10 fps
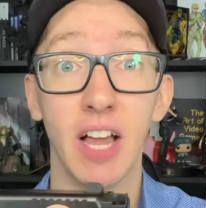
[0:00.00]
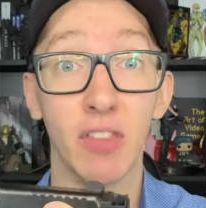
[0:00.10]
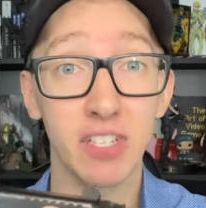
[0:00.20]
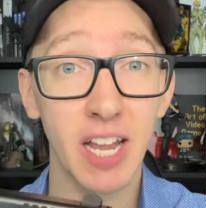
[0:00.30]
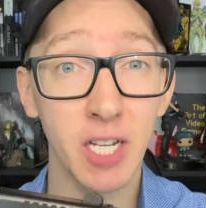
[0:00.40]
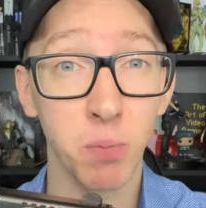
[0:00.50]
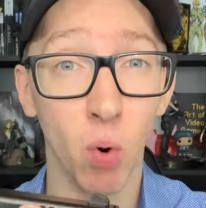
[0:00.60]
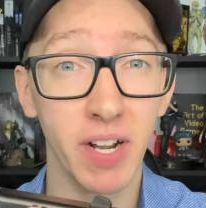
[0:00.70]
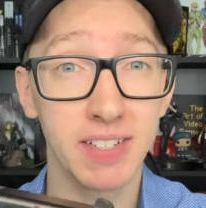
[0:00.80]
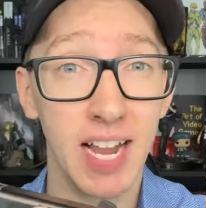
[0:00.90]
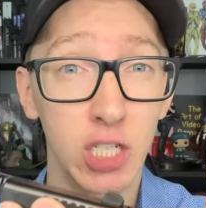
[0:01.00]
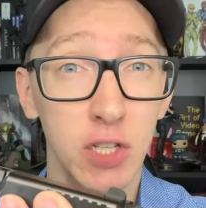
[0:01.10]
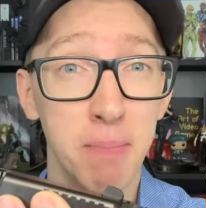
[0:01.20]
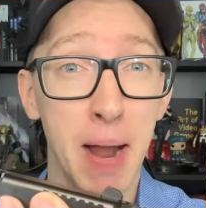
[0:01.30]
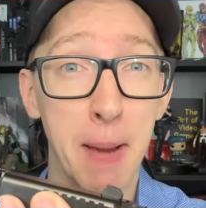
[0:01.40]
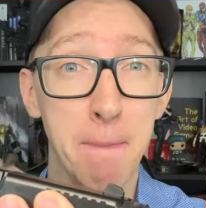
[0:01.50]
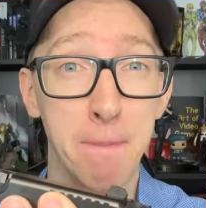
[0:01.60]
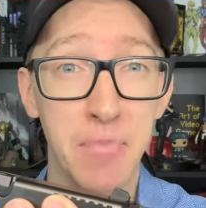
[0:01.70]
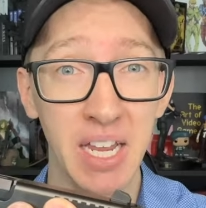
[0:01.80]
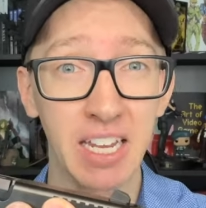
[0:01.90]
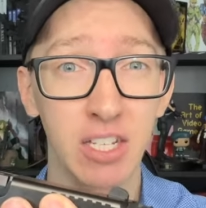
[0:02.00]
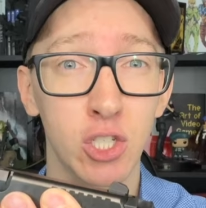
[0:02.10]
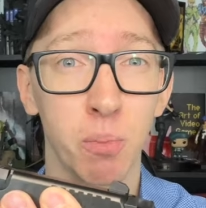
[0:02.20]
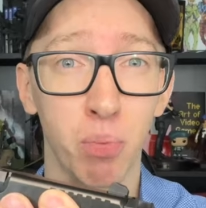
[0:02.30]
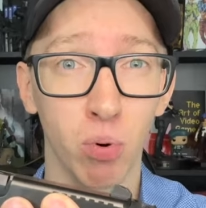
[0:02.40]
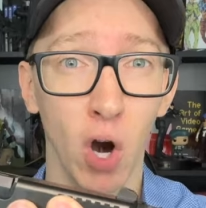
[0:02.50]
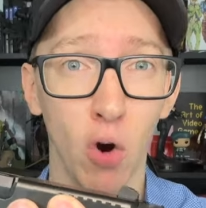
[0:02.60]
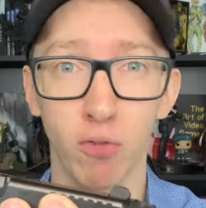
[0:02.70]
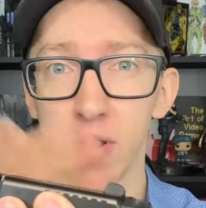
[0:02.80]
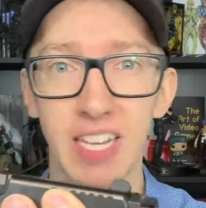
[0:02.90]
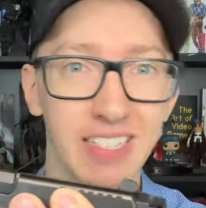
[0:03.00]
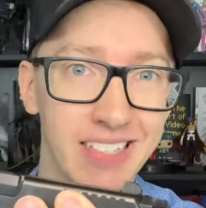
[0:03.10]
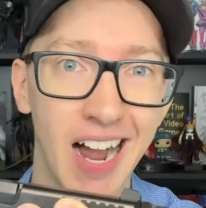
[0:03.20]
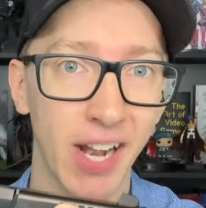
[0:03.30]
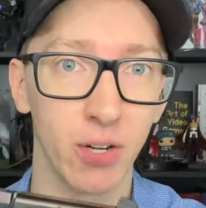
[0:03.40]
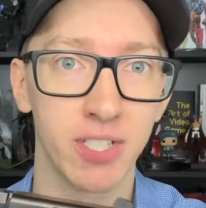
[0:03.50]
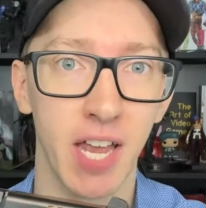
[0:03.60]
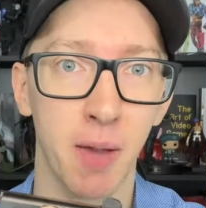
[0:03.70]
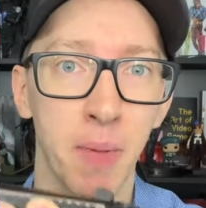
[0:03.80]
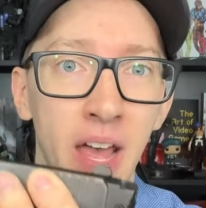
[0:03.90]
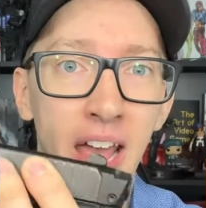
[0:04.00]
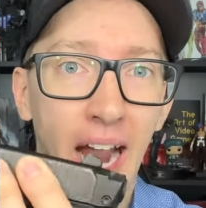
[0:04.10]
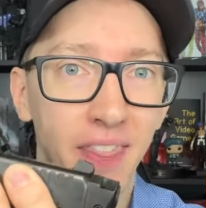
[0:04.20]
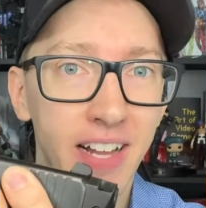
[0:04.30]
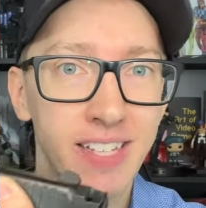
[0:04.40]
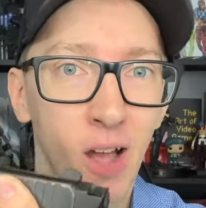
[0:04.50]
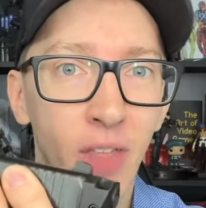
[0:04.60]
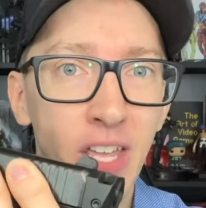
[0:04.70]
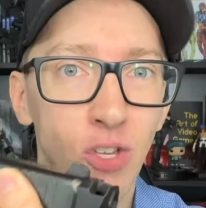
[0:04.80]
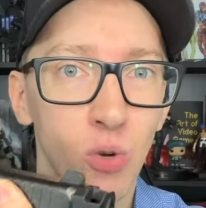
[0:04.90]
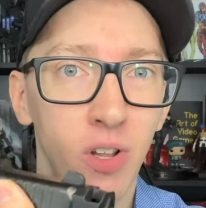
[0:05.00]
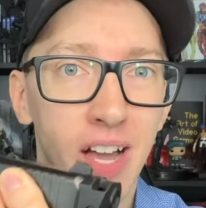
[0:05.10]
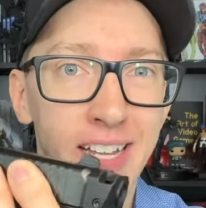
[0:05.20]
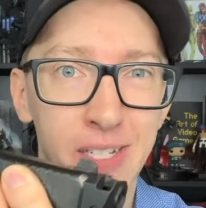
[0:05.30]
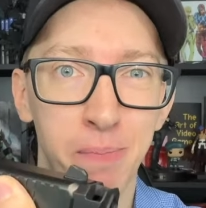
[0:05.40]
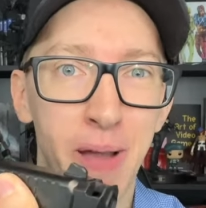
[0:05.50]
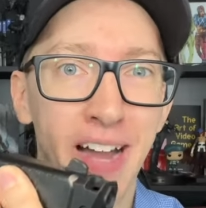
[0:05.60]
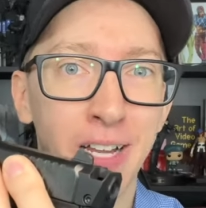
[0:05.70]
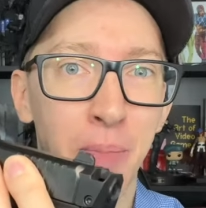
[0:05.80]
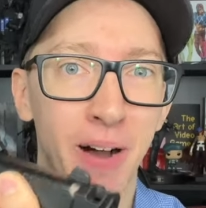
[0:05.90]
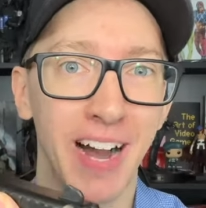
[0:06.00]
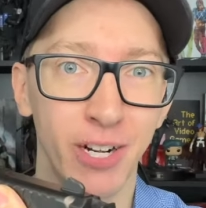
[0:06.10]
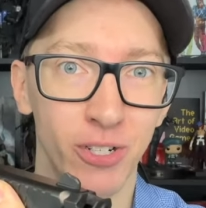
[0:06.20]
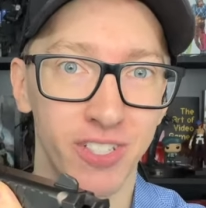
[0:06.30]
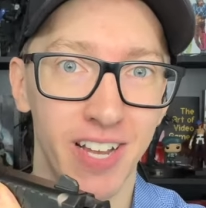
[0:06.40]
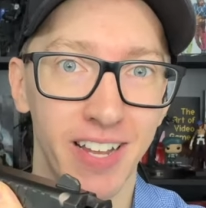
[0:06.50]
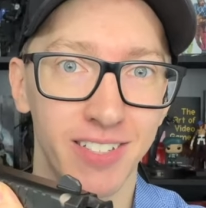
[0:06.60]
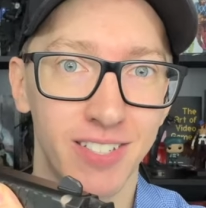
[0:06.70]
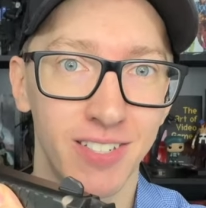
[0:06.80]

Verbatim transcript: Now this next point is actually my biggest pro for the entire setup and that's how they utilized backup iron sights.